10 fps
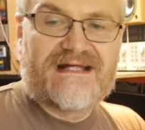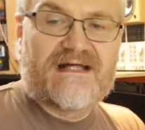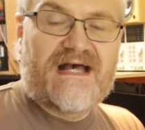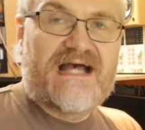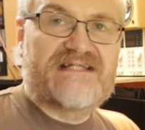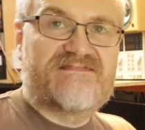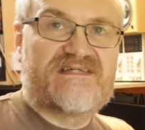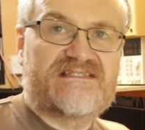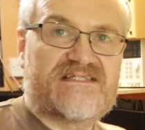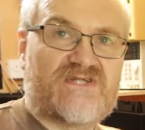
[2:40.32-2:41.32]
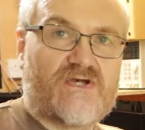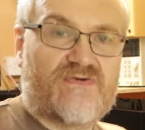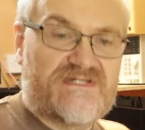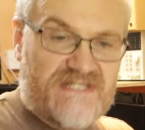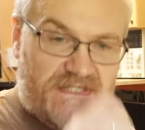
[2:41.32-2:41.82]
Height of these isn't
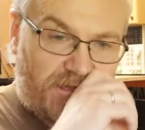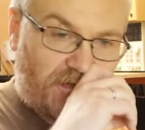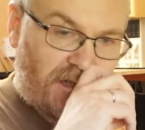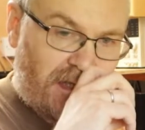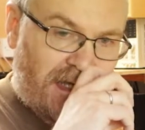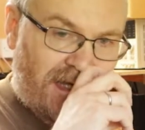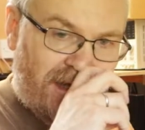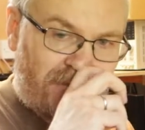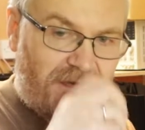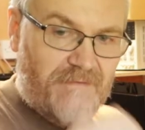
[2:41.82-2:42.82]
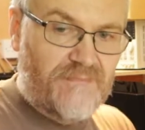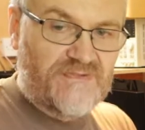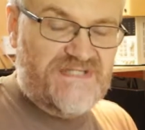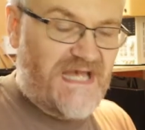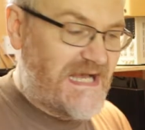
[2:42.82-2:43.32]
critical,
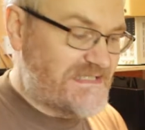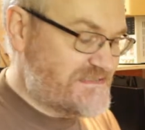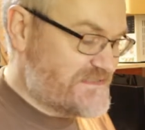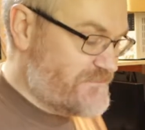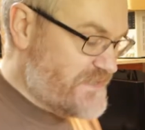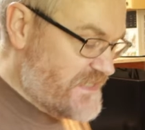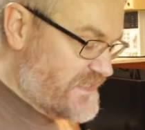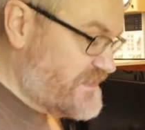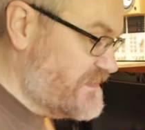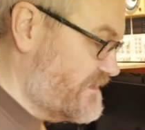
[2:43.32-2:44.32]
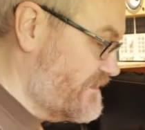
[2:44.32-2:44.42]
but it has to be